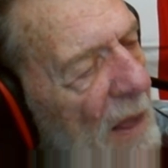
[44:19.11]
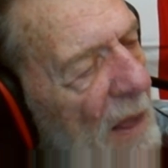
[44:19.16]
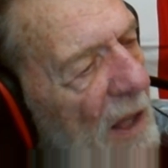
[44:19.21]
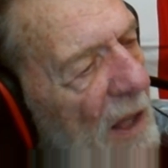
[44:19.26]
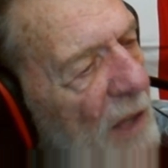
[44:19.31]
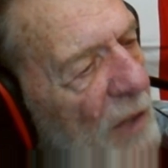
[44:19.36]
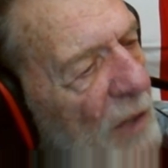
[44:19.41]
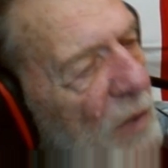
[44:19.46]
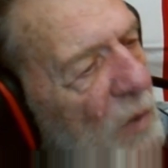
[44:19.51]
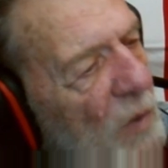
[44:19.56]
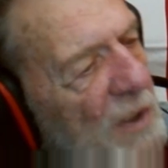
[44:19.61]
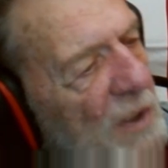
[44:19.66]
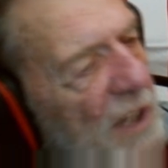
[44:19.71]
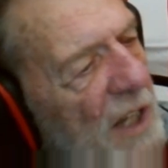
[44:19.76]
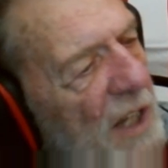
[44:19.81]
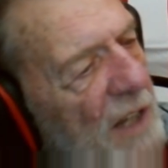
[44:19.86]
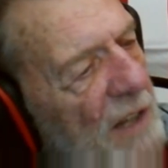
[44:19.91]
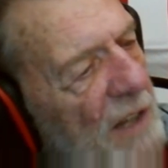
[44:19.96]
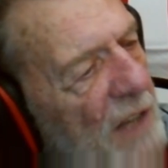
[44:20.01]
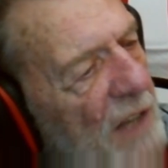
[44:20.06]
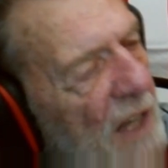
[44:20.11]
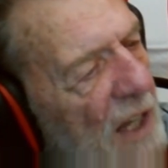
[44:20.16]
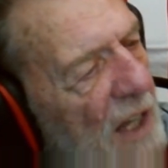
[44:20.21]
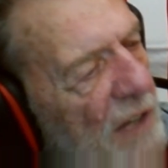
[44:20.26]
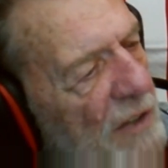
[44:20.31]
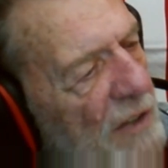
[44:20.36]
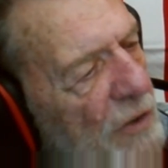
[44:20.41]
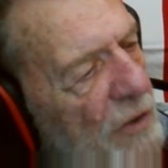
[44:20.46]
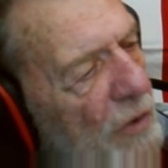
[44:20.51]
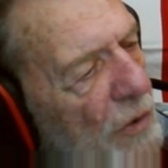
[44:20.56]
and we'll take
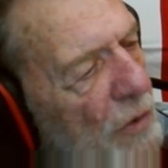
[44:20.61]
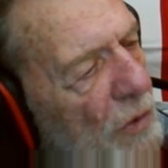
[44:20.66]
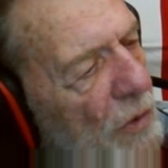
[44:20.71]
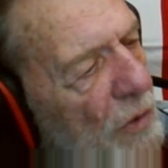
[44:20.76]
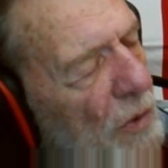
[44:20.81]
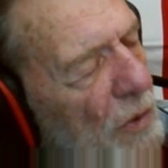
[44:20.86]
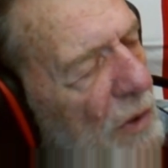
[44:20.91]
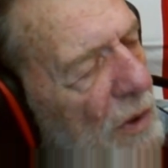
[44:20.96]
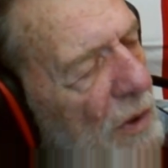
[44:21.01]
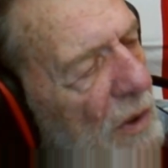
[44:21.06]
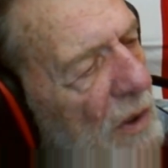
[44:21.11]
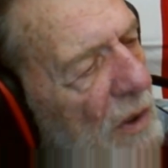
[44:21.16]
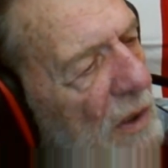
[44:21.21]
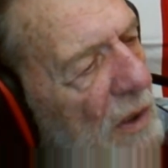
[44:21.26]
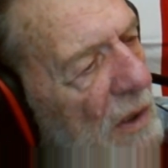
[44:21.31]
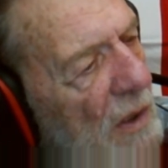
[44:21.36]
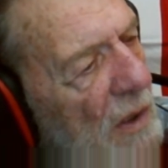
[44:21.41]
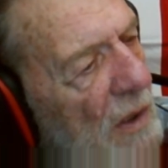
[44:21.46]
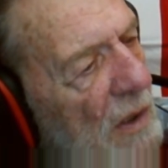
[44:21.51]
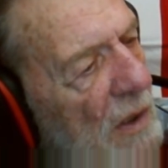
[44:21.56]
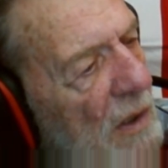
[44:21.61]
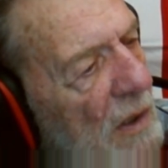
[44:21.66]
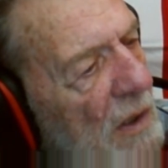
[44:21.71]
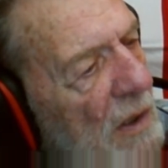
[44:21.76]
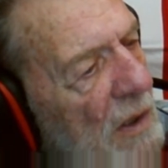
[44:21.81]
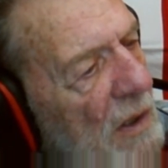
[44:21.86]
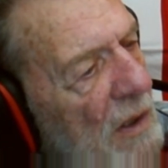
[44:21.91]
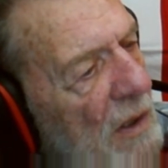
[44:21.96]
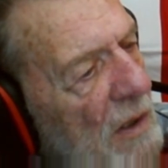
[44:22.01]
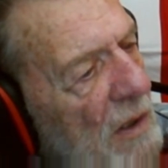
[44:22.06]
that to
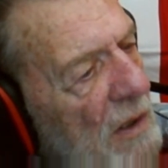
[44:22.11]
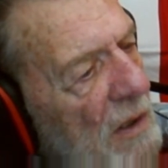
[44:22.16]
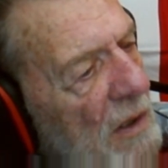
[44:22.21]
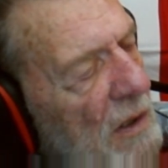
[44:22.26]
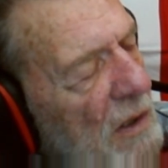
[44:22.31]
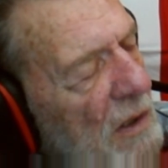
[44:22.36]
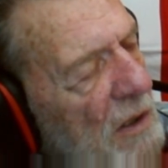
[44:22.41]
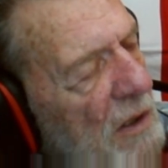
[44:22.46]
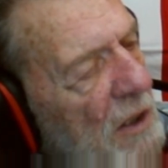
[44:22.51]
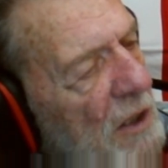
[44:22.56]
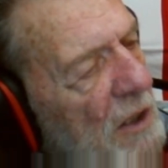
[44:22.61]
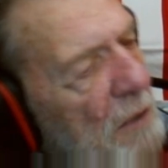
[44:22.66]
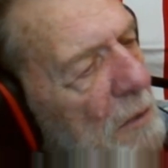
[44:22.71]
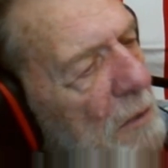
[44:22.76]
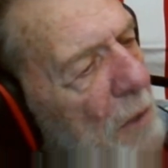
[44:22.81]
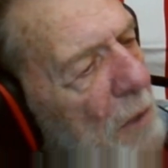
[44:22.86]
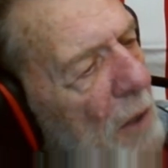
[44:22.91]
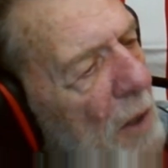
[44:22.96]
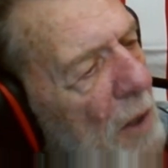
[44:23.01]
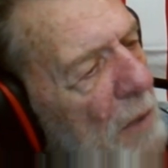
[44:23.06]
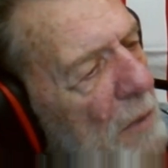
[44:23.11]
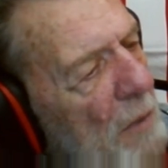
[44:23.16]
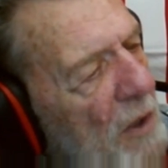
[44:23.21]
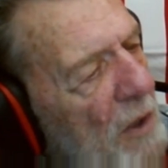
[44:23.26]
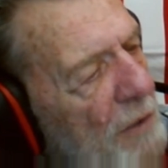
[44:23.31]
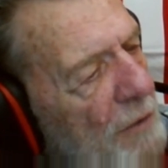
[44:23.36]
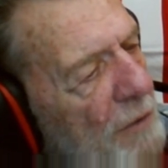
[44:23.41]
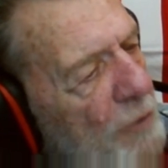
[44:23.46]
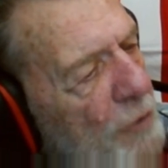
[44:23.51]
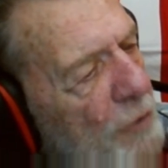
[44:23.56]
the Department
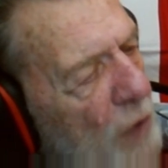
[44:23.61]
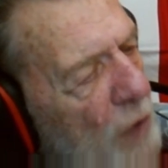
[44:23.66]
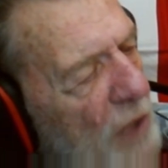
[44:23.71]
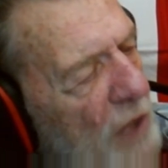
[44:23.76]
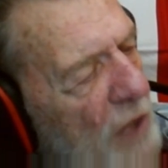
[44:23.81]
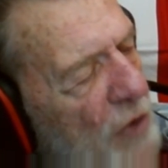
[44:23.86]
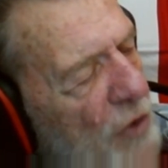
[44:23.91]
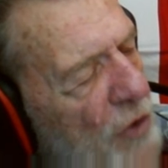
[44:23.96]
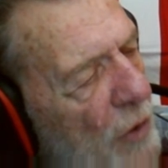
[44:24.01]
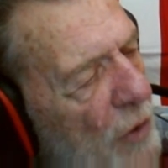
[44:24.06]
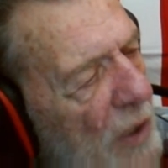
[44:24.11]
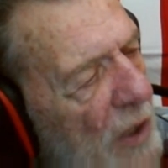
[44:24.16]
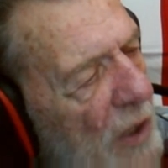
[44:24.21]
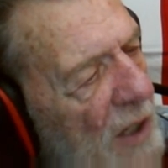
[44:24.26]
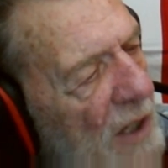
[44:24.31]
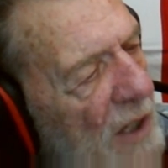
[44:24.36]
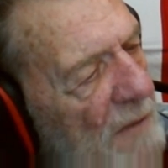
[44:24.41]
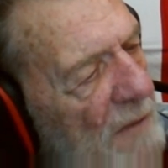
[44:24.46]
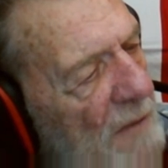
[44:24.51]
of Treasury